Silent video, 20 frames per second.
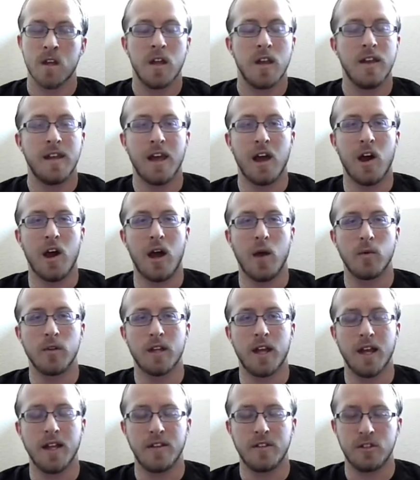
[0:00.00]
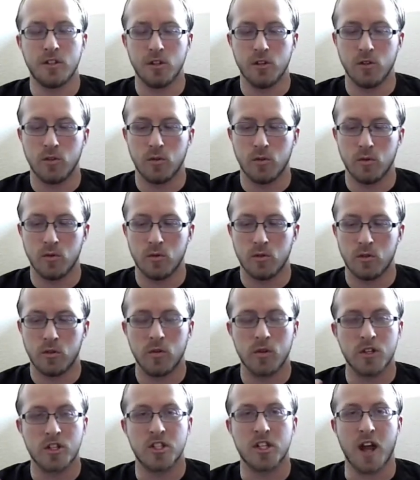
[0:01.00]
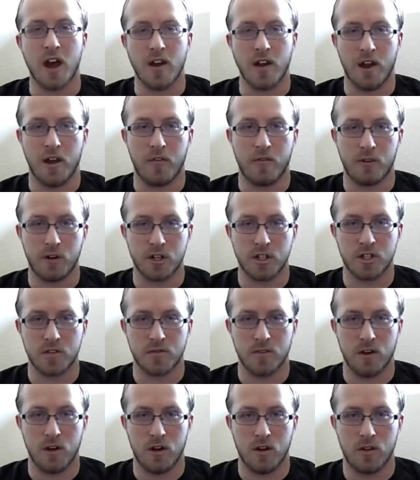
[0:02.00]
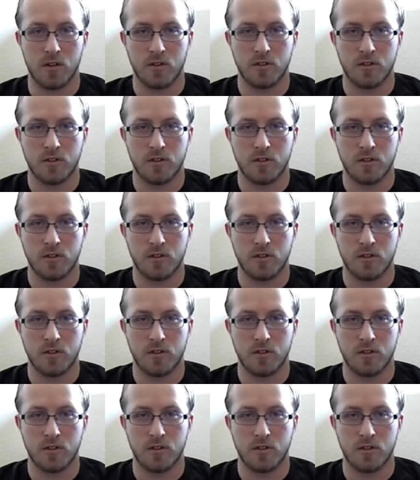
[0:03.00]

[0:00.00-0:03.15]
Now, I would like to do a shout out, first of all,